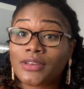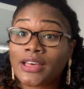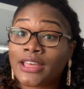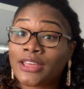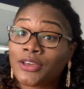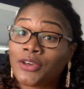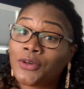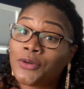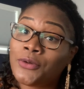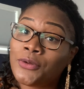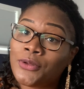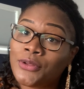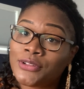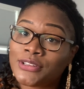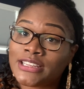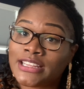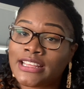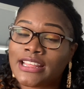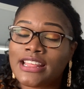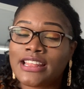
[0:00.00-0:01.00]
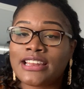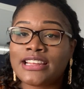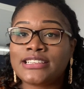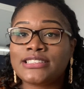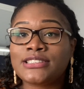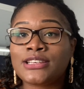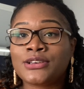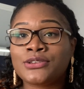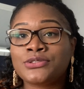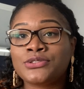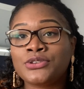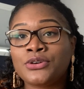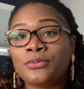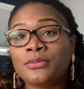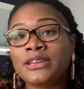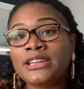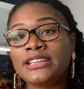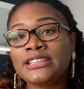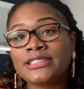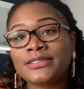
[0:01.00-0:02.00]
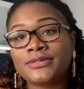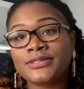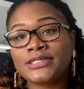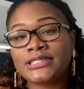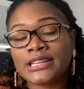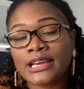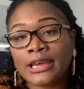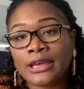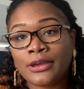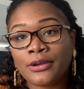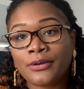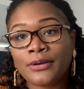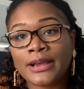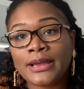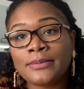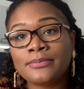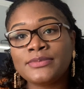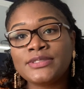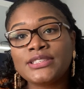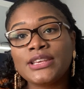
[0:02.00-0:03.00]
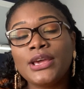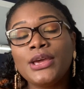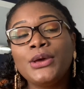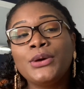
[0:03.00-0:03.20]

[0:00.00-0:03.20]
I Googled it and I saw so many different diagrams